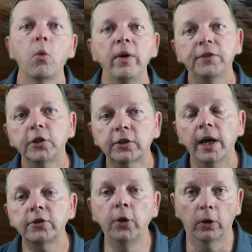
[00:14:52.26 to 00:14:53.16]
We've
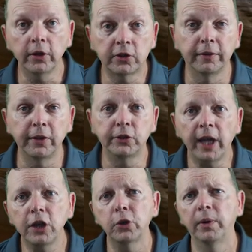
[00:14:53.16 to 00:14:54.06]
discussed the early
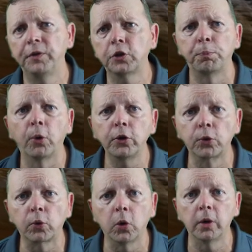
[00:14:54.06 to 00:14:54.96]
civilization, we've explored
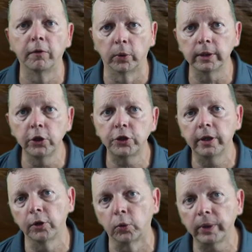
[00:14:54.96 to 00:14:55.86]
the role of
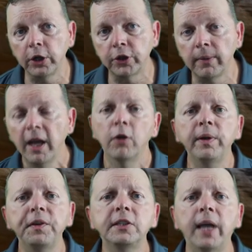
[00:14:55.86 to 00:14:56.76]
religion in the region,
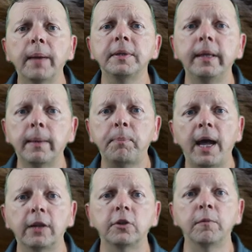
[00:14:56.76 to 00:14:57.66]
we've examined the
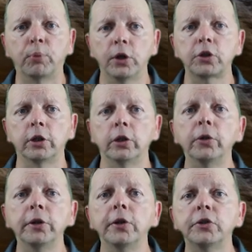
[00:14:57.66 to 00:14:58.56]
impact of British
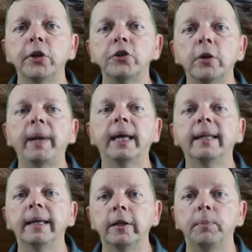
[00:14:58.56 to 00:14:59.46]
colonialism
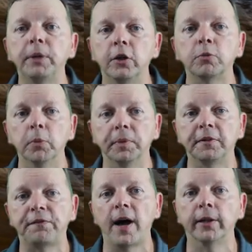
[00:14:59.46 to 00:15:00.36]
and the independence
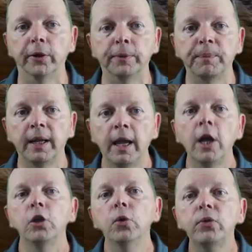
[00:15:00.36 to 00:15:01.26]
movement that followed.
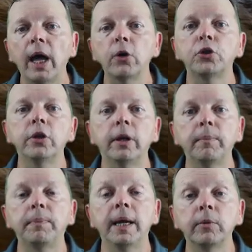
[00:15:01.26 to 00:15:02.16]
You now should be